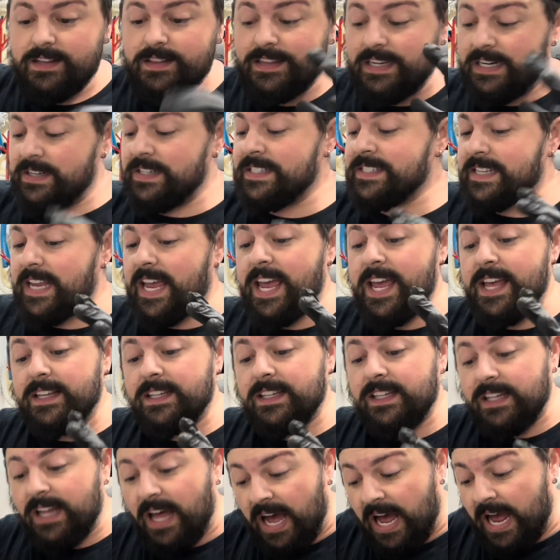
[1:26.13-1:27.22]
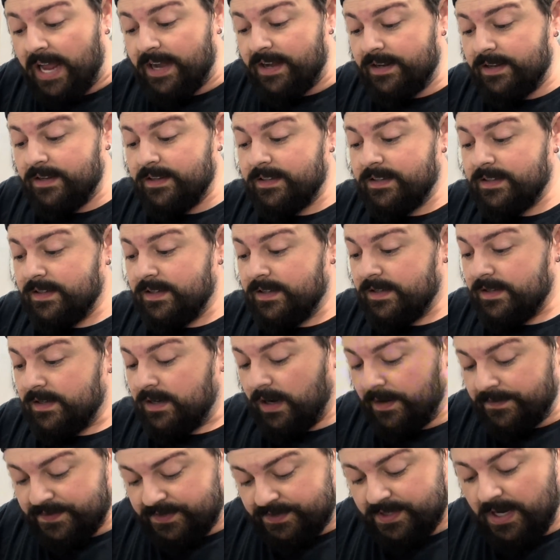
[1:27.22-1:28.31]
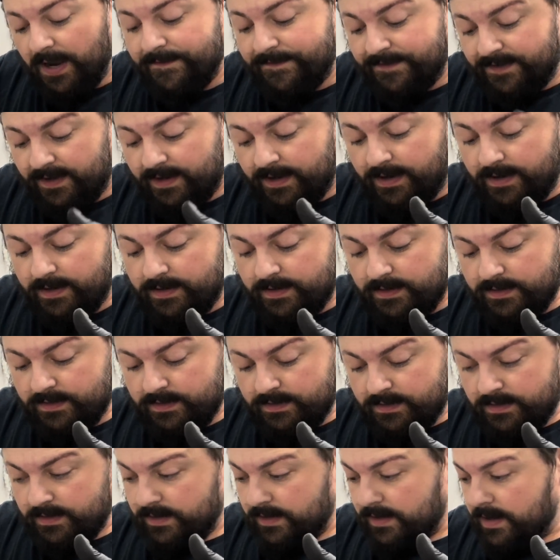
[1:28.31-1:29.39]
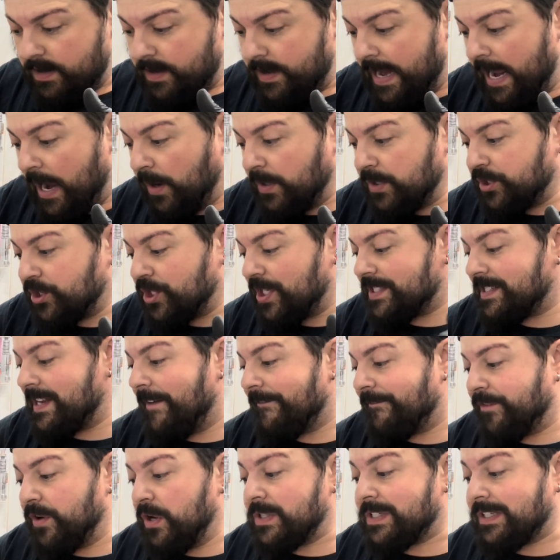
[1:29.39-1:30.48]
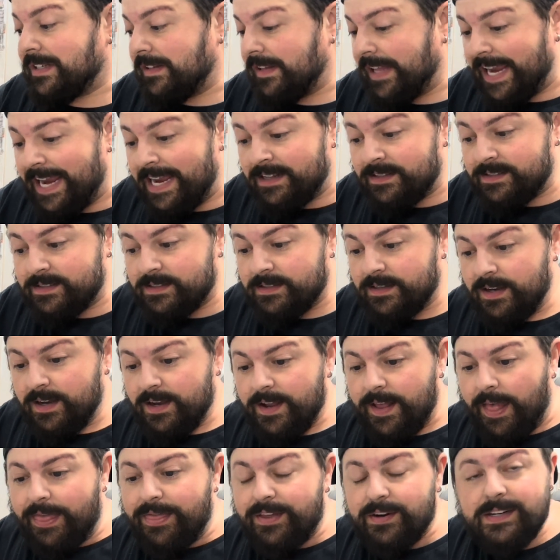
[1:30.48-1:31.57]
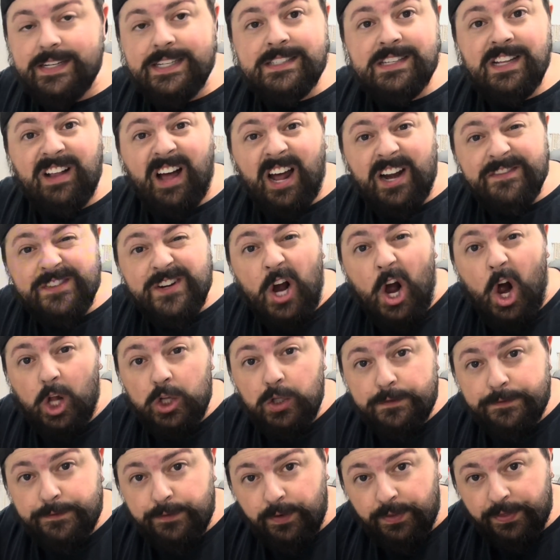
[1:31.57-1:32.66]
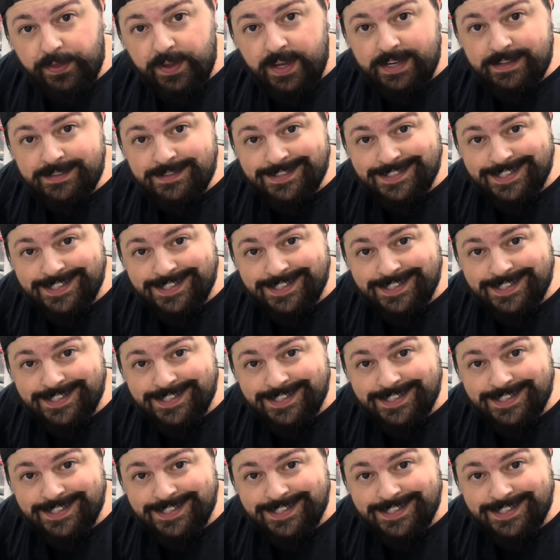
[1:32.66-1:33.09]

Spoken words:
There is a lot of stuff here. Now, just at first glance, there is a lot of colorful things,